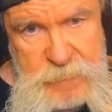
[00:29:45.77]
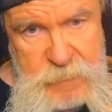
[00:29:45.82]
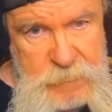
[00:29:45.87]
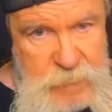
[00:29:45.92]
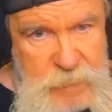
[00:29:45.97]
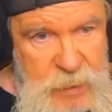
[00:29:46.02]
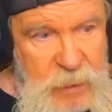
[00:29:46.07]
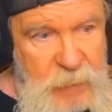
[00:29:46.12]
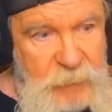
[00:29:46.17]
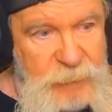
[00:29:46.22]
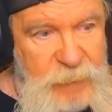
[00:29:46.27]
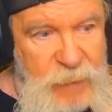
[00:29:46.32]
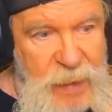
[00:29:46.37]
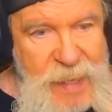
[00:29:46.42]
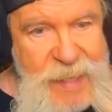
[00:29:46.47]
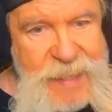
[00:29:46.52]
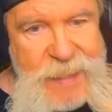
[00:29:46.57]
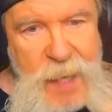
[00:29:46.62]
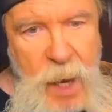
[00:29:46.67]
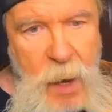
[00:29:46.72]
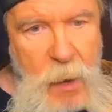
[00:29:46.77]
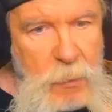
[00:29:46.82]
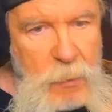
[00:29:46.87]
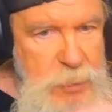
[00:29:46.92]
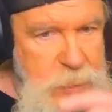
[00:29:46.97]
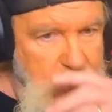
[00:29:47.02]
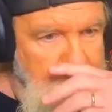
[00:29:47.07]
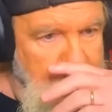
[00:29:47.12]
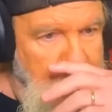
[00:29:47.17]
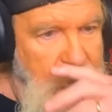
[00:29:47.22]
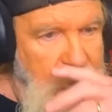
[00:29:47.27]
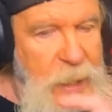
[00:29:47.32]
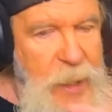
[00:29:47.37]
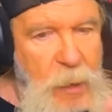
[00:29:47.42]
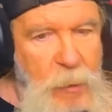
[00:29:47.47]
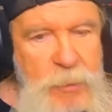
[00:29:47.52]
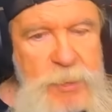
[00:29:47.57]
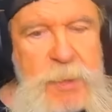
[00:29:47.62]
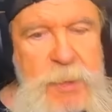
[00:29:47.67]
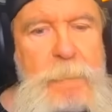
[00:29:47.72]
If they call somebody
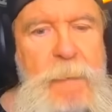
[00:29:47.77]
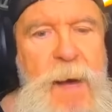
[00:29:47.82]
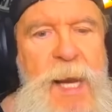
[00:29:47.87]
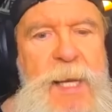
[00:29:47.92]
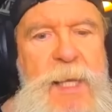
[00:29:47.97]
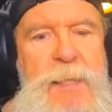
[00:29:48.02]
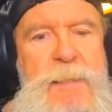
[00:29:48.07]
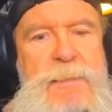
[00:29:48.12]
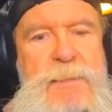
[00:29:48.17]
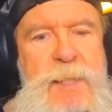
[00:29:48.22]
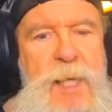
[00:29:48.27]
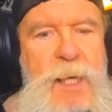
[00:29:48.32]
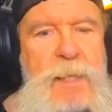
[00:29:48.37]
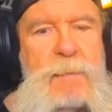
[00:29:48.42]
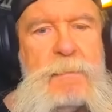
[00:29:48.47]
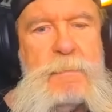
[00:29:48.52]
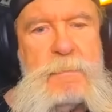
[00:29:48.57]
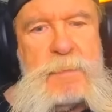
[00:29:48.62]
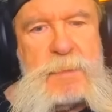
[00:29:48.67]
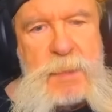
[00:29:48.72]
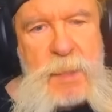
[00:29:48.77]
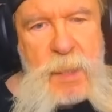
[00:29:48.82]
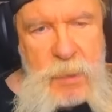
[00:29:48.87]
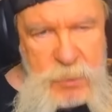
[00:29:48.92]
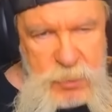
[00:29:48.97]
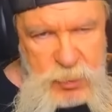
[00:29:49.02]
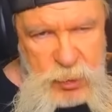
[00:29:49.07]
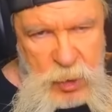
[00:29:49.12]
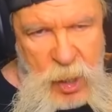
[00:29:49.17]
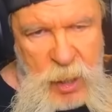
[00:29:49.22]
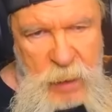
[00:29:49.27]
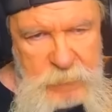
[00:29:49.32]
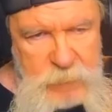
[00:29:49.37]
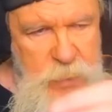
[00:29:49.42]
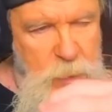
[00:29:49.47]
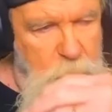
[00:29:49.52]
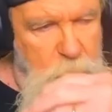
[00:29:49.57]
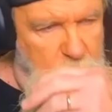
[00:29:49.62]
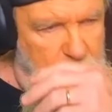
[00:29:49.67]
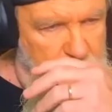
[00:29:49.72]
or somebody say say James,
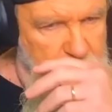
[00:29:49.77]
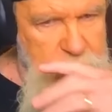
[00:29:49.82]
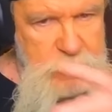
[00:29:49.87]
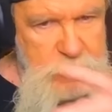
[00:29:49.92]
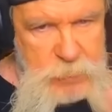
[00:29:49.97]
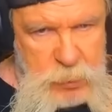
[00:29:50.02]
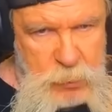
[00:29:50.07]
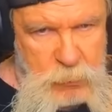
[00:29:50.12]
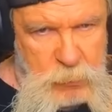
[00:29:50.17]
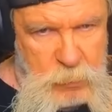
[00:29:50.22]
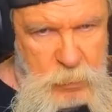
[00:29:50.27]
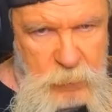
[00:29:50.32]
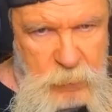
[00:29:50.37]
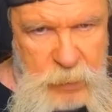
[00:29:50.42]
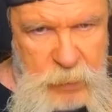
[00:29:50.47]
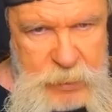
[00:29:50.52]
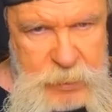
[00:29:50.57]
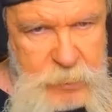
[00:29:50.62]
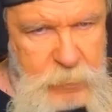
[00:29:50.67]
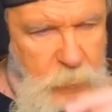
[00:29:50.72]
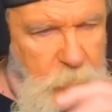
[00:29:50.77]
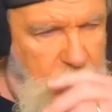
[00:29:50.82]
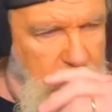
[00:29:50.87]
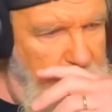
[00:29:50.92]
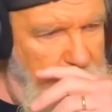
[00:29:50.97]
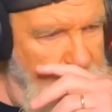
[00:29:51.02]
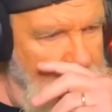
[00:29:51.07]
you're you're a wrestler